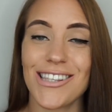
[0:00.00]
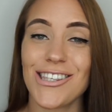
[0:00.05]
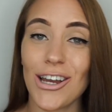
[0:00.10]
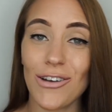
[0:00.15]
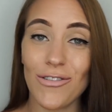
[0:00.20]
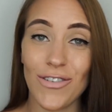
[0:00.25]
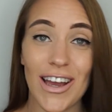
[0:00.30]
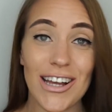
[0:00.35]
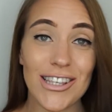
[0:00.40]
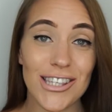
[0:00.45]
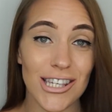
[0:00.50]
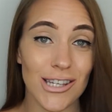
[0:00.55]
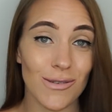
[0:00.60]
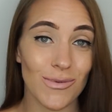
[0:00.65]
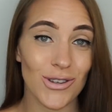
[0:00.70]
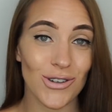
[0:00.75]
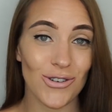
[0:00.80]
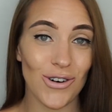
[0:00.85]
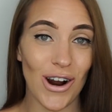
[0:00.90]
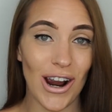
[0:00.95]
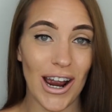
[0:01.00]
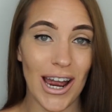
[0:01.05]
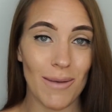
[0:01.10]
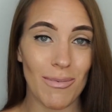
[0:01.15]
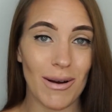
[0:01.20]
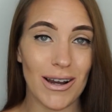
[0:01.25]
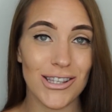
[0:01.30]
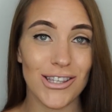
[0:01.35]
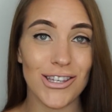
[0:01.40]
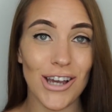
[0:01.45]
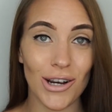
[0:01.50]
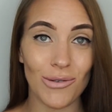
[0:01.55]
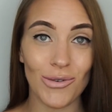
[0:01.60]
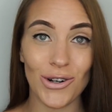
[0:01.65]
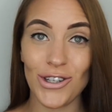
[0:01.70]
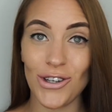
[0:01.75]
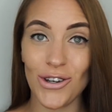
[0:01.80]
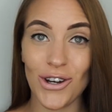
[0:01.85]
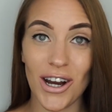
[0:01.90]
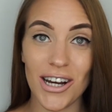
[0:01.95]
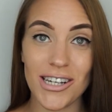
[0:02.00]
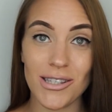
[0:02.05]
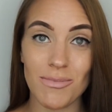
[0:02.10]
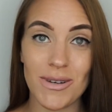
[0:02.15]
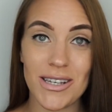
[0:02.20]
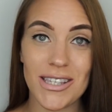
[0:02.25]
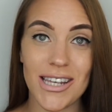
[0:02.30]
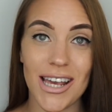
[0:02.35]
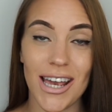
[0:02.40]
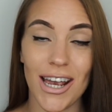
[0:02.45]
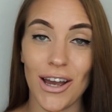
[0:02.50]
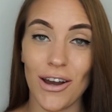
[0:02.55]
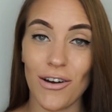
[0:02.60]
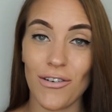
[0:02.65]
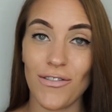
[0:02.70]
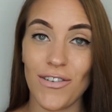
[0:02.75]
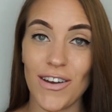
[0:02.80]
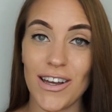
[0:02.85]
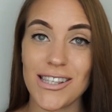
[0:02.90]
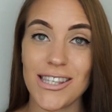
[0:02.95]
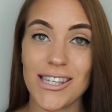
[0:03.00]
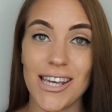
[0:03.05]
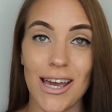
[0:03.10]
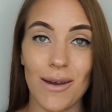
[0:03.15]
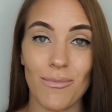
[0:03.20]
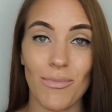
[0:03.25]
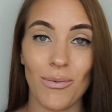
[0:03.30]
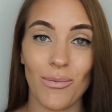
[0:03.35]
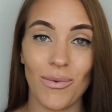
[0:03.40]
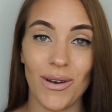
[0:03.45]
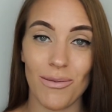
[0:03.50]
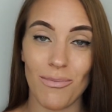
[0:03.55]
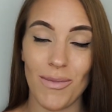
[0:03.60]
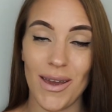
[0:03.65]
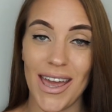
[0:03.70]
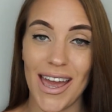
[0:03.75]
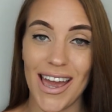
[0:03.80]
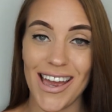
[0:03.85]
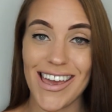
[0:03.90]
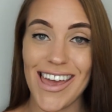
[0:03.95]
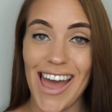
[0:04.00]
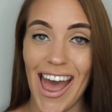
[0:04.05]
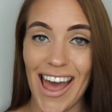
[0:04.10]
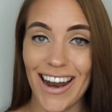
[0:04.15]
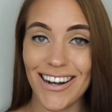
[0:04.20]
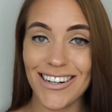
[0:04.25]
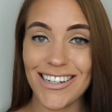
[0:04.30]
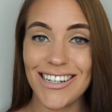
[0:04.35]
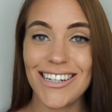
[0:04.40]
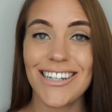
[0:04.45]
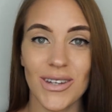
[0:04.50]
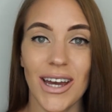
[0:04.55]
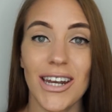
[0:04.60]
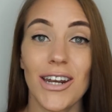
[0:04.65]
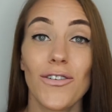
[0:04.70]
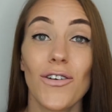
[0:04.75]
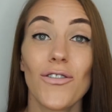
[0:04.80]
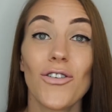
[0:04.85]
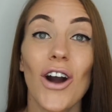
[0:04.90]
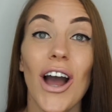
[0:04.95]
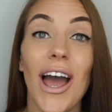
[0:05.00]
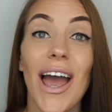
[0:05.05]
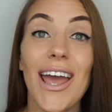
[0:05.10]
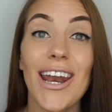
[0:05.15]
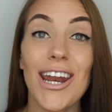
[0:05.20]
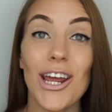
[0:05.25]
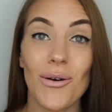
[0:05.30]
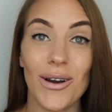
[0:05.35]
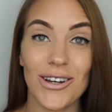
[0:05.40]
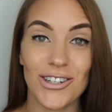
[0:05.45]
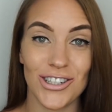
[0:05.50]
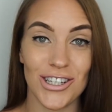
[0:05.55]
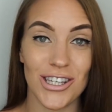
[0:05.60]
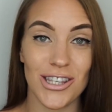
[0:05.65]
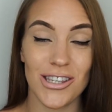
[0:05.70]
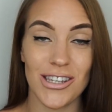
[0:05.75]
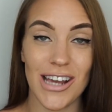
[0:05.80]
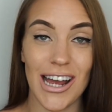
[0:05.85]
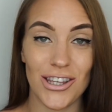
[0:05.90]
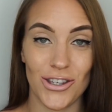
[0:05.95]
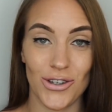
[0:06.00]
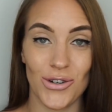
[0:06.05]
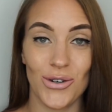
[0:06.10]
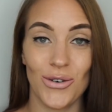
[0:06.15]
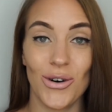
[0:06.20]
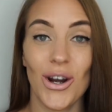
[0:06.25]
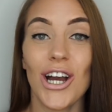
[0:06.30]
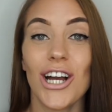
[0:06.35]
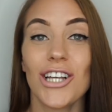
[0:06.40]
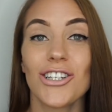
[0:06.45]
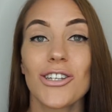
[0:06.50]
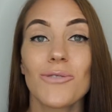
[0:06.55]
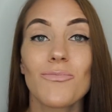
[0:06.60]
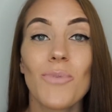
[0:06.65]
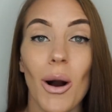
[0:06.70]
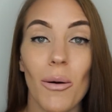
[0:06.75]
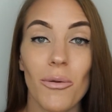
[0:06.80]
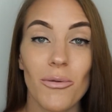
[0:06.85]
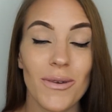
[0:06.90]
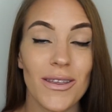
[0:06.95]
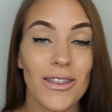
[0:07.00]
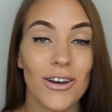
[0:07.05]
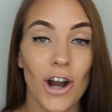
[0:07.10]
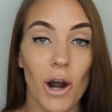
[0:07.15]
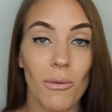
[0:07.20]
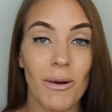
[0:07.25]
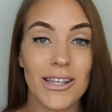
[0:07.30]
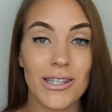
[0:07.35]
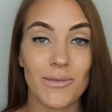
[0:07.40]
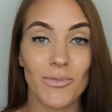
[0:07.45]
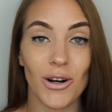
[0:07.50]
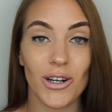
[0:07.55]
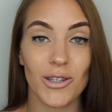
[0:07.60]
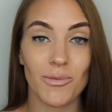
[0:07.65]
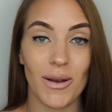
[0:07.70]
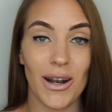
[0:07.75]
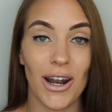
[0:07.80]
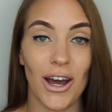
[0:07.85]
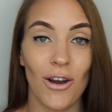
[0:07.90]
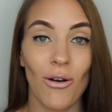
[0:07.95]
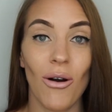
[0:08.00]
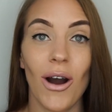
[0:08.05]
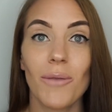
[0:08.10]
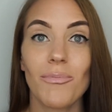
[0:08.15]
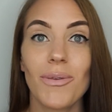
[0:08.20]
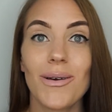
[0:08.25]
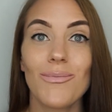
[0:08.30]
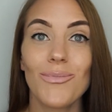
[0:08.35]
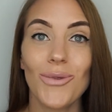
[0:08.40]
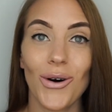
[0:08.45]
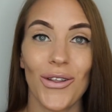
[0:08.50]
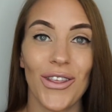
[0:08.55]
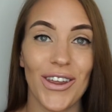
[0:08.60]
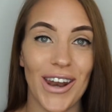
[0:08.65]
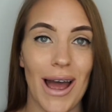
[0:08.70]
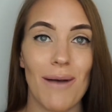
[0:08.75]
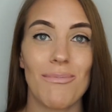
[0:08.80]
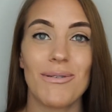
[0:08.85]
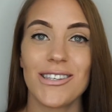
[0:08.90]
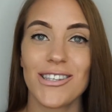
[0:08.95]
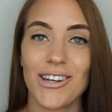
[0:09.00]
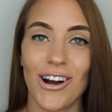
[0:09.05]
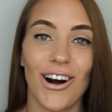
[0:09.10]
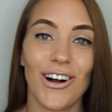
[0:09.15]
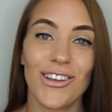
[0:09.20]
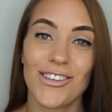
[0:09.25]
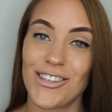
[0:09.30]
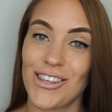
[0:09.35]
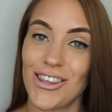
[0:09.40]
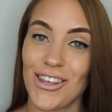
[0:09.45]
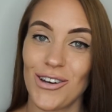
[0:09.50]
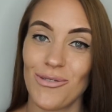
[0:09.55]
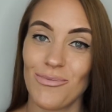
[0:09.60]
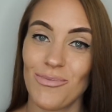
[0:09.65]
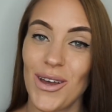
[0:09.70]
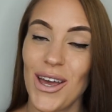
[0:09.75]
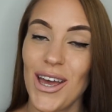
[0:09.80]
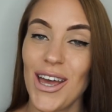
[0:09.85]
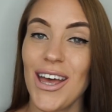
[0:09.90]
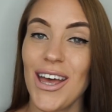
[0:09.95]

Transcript: Don't forget to subscribe. I don't want you guys missing a fit tip with me again. And if you've got any questions at all, just pop them in the comments box below. I'd be more than happy to answer them.